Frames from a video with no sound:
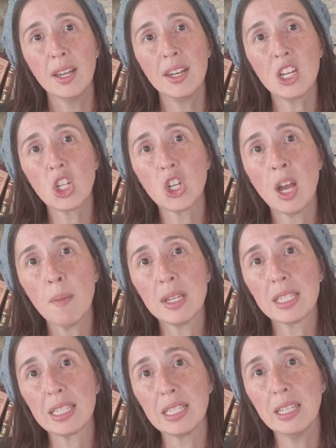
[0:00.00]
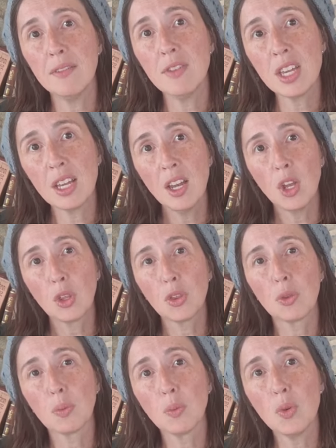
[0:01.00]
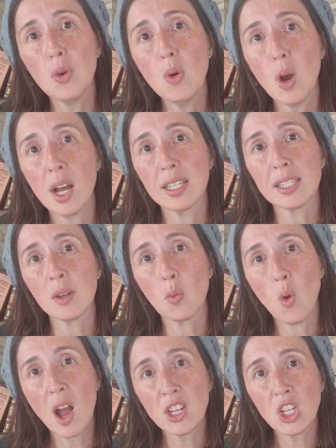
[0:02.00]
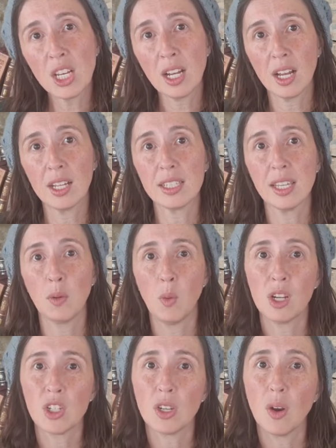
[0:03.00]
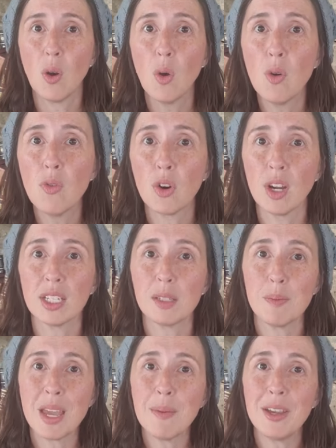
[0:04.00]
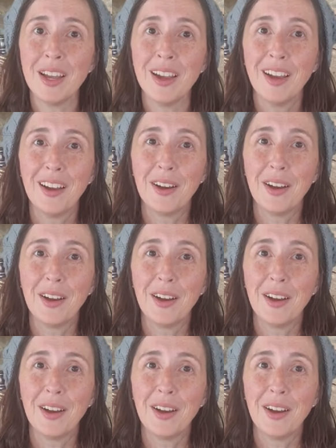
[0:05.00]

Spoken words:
neshamas living through us and watching us and watching over us, maybe